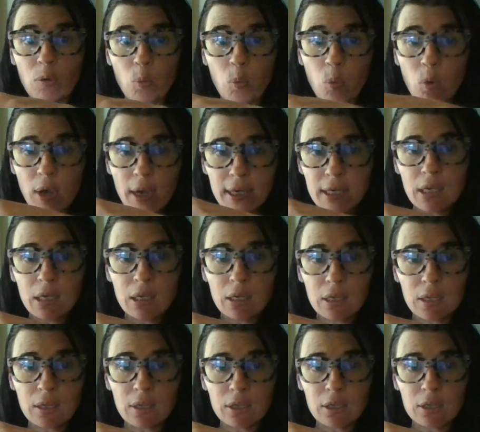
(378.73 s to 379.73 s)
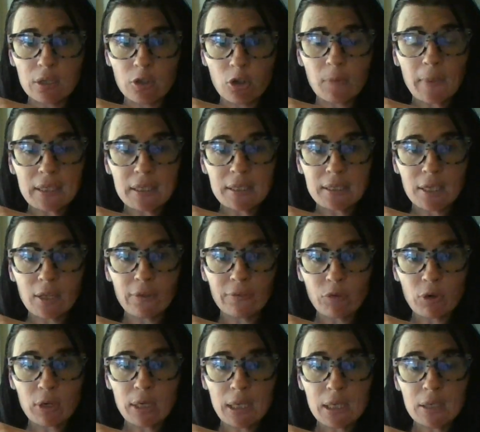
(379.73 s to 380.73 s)
One, they're about to tell
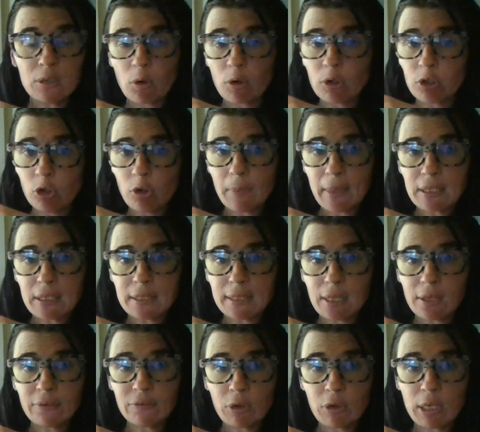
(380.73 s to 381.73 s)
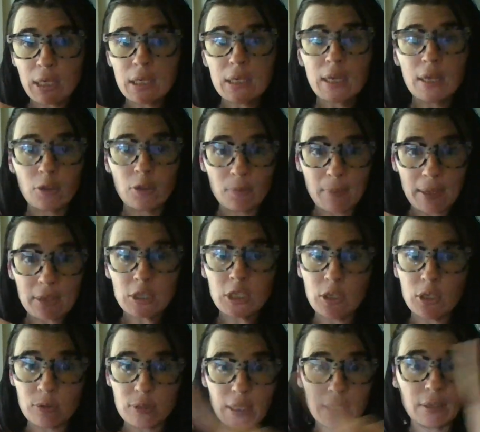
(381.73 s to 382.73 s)
a friend or you're about to tell a friend and they're about
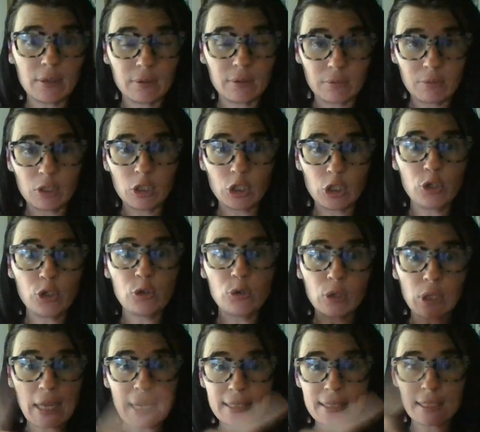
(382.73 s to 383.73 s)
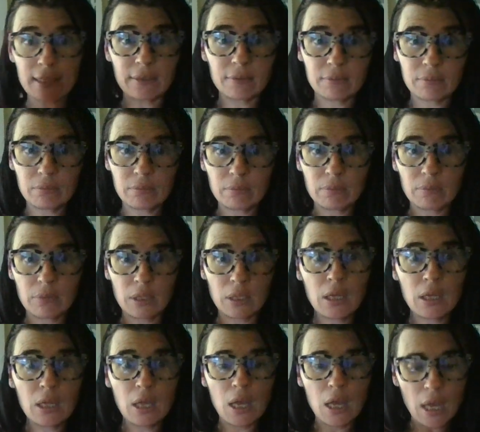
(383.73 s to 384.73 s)
to use it, utilize
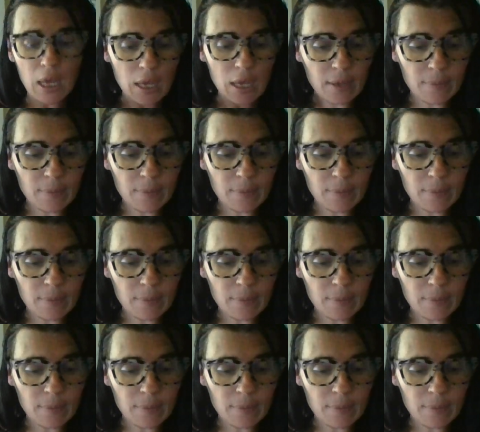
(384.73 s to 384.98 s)
it.